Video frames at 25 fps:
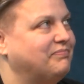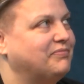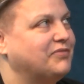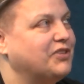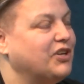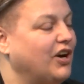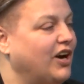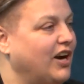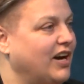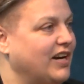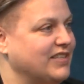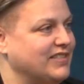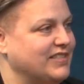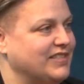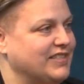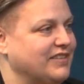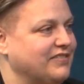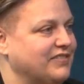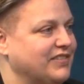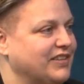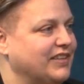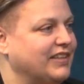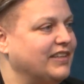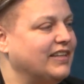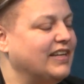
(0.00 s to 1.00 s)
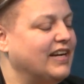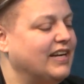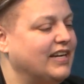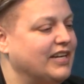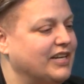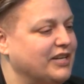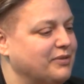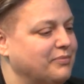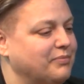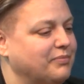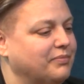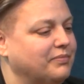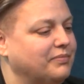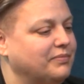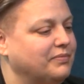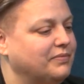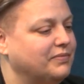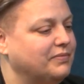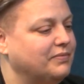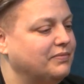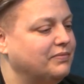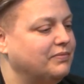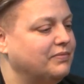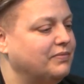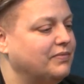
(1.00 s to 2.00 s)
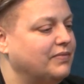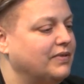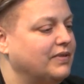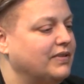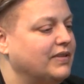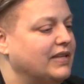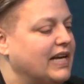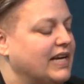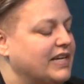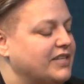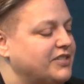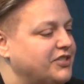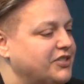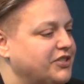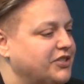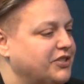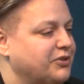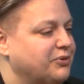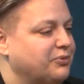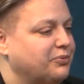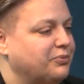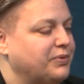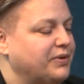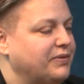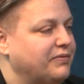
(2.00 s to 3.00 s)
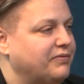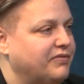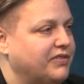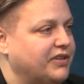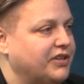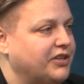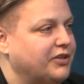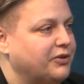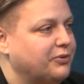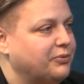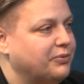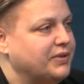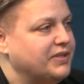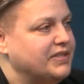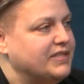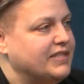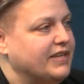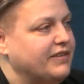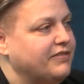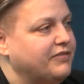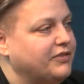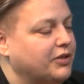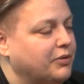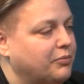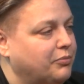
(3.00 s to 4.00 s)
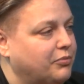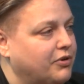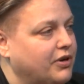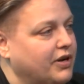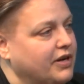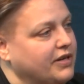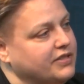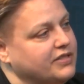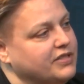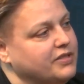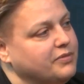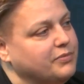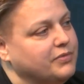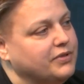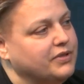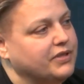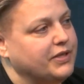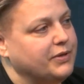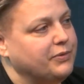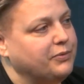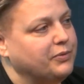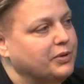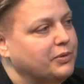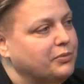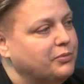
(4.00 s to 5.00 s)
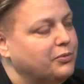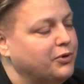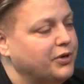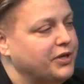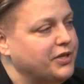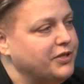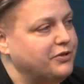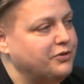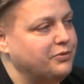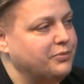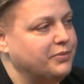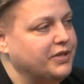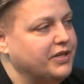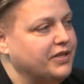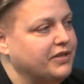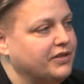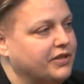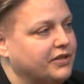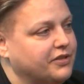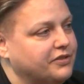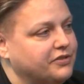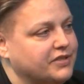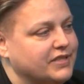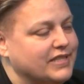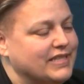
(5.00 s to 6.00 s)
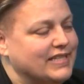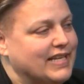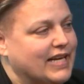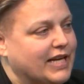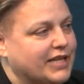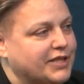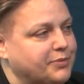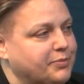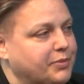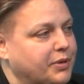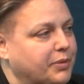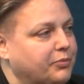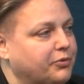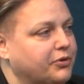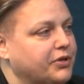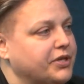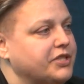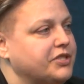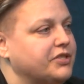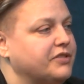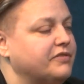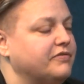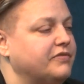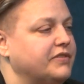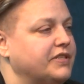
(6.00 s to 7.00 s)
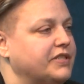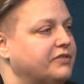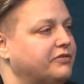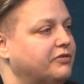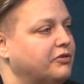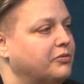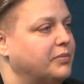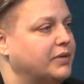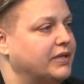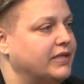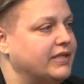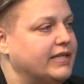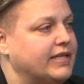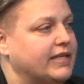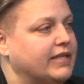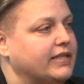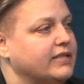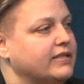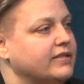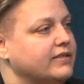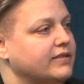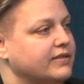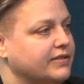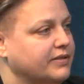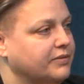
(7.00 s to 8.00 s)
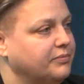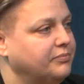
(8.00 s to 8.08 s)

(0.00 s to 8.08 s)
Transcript: cost of it. Um, last year, we figure we saved approximately $1.2 million in tax preparation fees for Montanans.